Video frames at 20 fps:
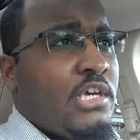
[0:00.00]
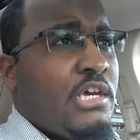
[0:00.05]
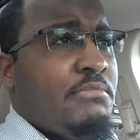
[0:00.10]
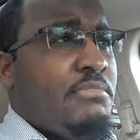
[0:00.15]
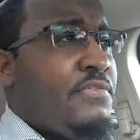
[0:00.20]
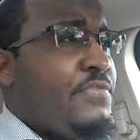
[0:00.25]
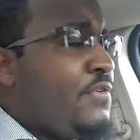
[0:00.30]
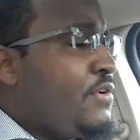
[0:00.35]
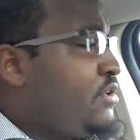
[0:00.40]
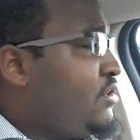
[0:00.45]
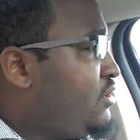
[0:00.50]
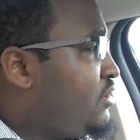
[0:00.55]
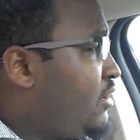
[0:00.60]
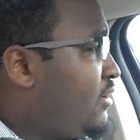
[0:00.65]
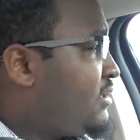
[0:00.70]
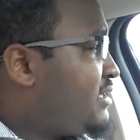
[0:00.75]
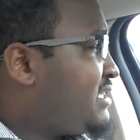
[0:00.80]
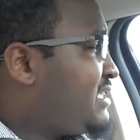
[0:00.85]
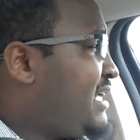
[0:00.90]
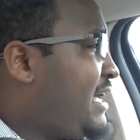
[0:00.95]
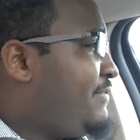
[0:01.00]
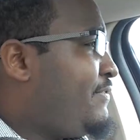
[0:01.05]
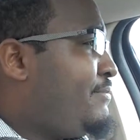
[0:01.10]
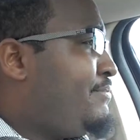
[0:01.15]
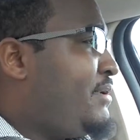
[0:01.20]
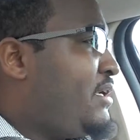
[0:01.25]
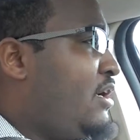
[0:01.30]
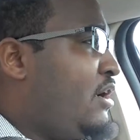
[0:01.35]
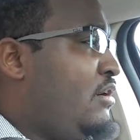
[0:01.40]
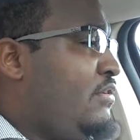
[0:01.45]
And before you know it, this life
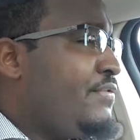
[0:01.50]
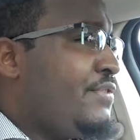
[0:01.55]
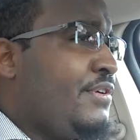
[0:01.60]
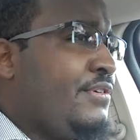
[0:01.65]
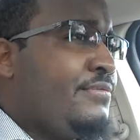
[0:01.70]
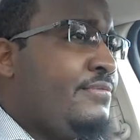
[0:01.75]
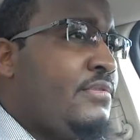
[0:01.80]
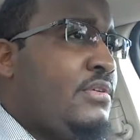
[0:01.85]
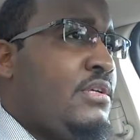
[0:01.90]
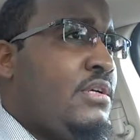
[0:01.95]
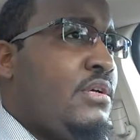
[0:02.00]
will be over.